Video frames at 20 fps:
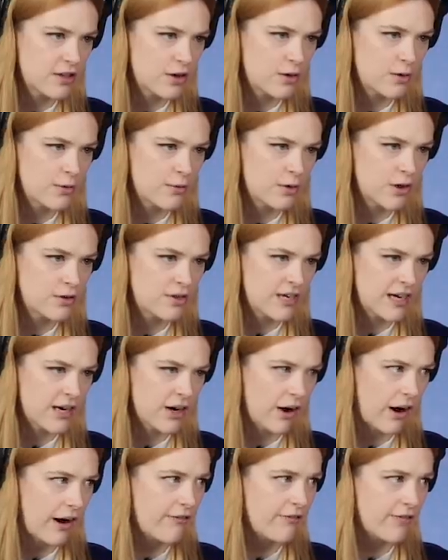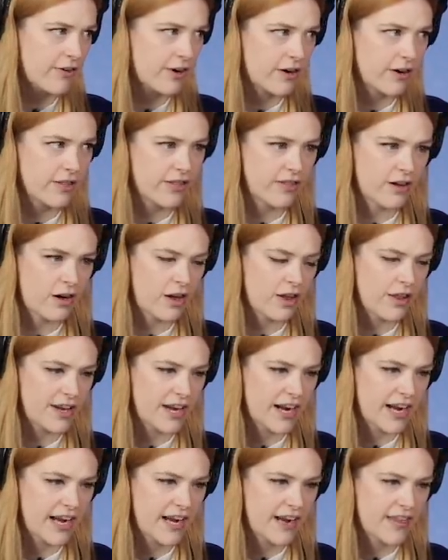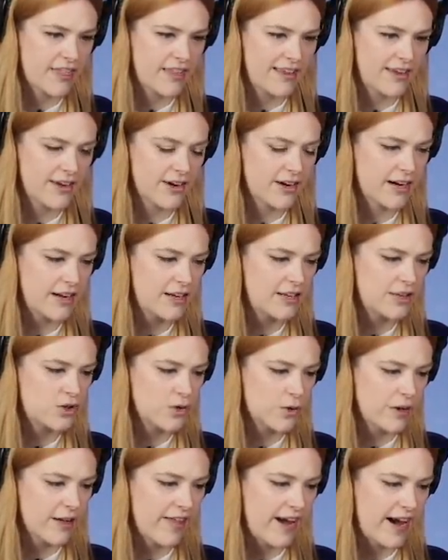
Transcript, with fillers: Go, go decorate for the holiday. I think you're gonna enjoy